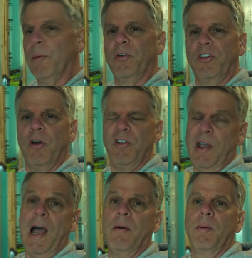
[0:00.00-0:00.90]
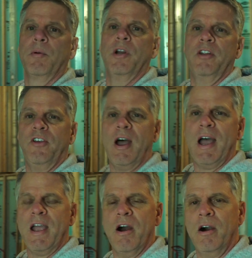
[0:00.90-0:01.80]
I was showing you how we were going to
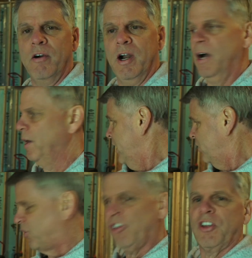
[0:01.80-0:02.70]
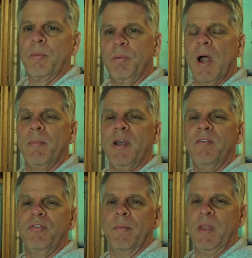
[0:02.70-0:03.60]
tie our uh, existing
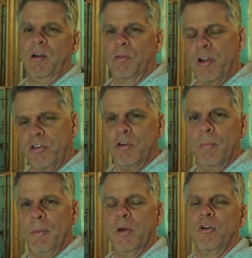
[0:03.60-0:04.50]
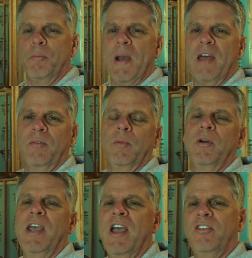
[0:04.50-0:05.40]
plumbing from the original builder's bathroom
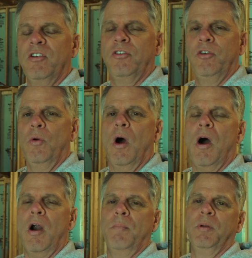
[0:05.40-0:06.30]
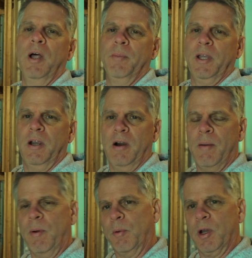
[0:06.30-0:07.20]
location to our plumbing. All
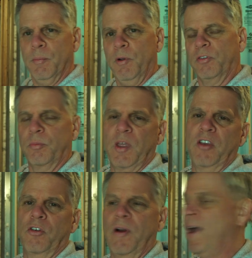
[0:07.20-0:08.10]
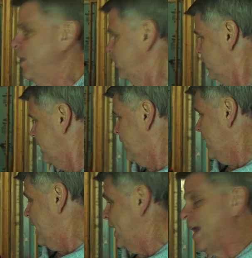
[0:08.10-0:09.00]
right, we were going to move some things around.
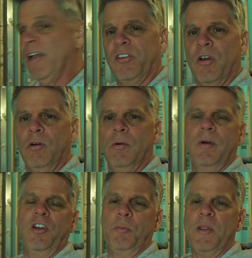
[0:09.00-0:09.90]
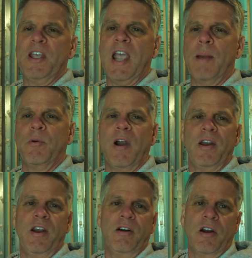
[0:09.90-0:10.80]
Uh, so I'm going to spin the camera
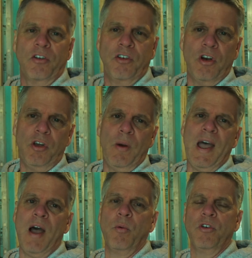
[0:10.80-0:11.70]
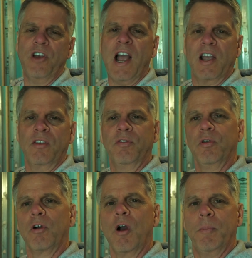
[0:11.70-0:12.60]
around here, and I'll show you how we're jacking the
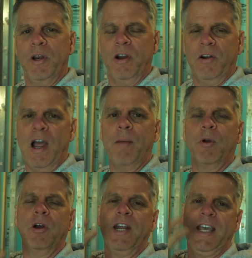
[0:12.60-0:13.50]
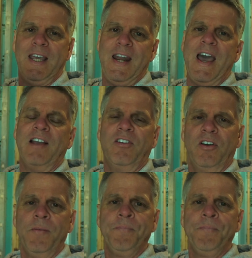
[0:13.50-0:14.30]
floor open here and how we're going to connect